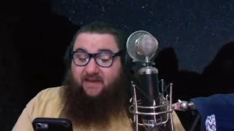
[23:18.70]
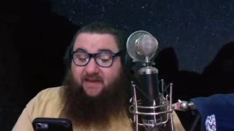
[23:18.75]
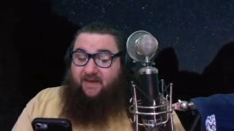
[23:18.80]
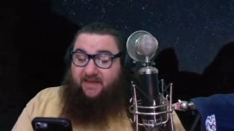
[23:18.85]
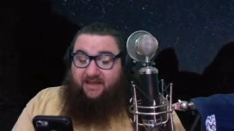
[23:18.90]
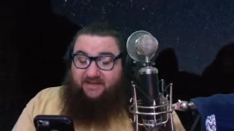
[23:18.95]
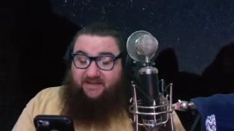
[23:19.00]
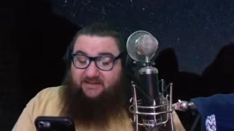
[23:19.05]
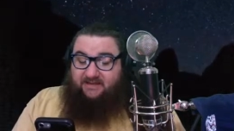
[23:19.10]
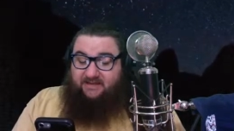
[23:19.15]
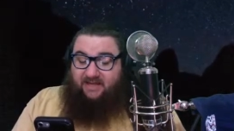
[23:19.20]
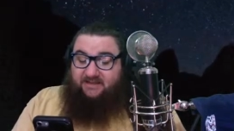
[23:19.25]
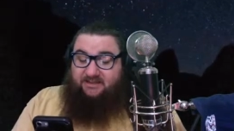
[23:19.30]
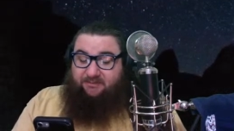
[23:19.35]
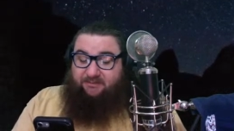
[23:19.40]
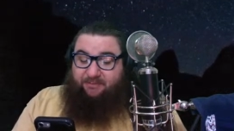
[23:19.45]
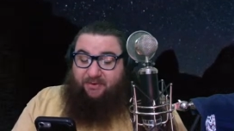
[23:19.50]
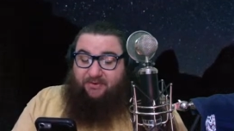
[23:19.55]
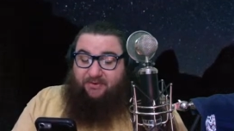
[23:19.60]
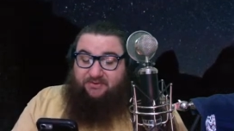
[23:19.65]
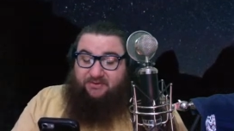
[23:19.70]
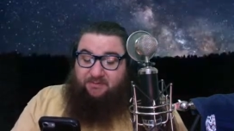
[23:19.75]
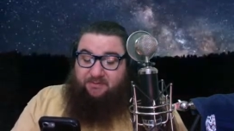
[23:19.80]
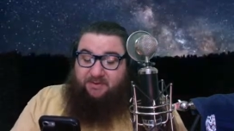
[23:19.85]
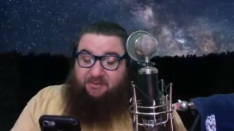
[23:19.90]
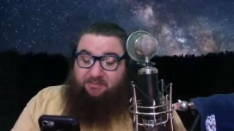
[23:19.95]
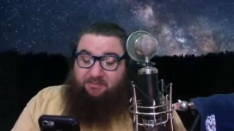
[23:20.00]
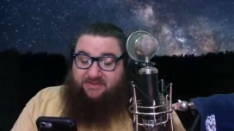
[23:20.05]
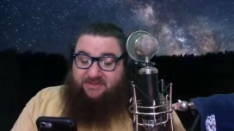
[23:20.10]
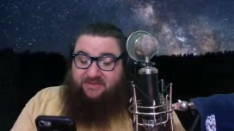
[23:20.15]
It's not supposed to
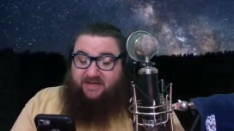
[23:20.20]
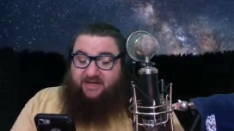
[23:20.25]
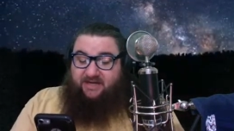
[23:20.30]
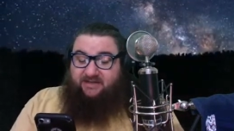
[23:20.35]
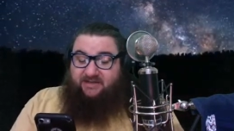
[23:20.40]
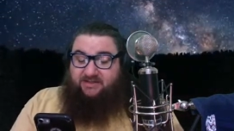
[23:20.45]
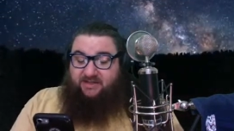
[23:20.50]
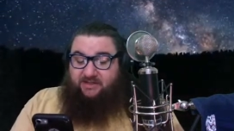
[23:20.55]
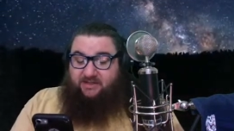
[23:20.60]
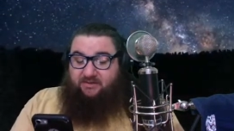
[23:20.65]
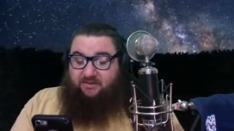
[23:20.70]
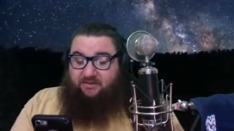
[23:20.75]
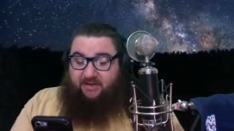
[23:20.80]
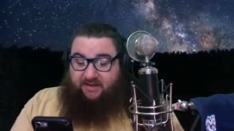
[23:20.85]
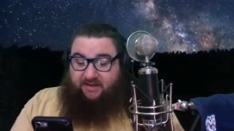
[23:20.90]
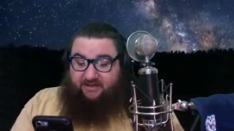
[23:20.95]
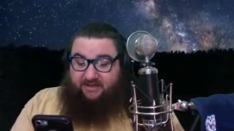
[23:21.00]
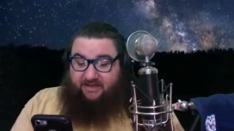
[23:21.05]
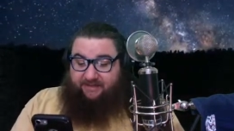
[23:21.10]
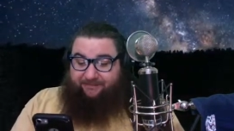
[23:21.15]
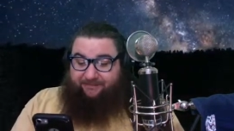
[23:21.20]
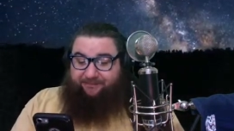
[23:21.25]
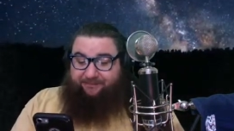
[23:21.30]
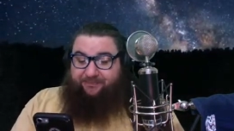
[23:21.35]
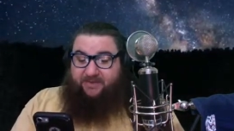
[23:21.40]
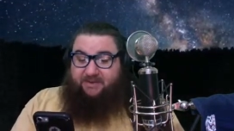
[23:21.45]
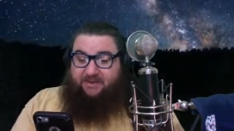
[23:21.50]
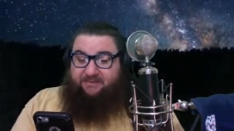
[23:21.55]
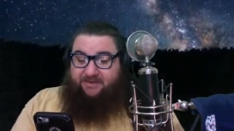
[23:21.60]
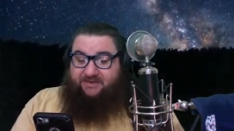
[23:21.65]
be presented to you like that,
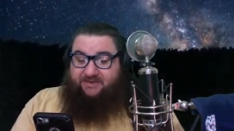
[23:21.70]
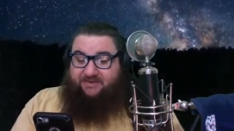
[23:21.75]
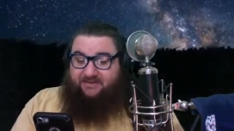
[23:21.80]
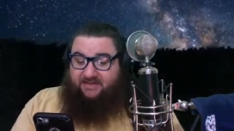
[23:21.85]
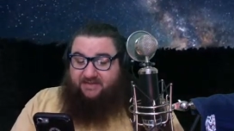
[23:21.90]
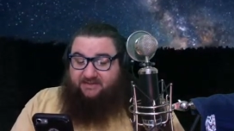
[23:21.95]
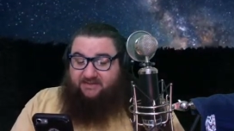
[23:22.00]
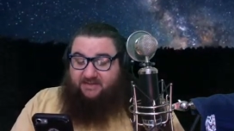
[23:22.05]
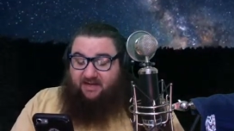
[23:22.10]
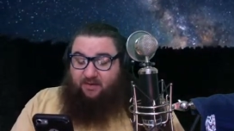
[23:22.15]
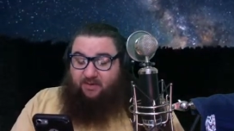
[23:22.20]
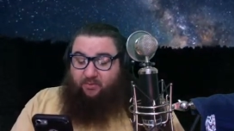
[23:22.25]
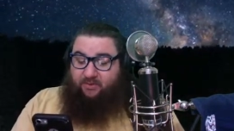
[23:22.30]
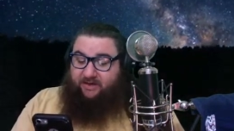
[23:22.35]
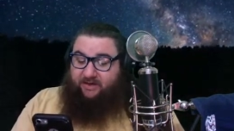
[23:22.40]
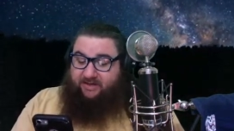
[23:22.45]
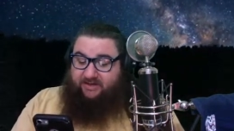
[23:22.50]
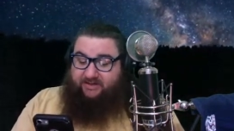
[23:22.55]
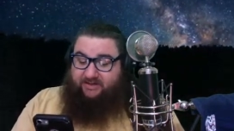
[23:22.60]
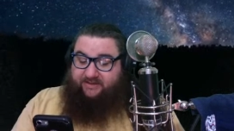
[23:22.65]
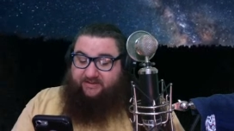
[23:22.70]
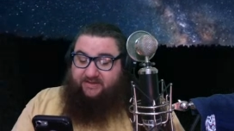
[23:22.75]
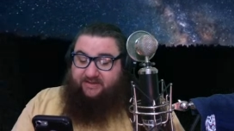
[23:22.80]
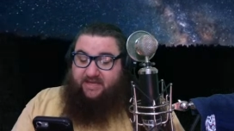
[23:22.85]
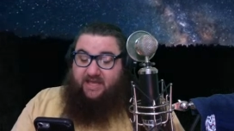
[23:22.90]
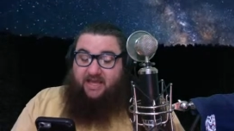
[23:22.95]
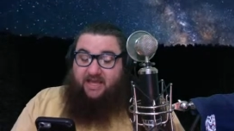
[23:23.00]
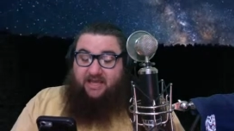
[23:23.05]
because that's not what it is.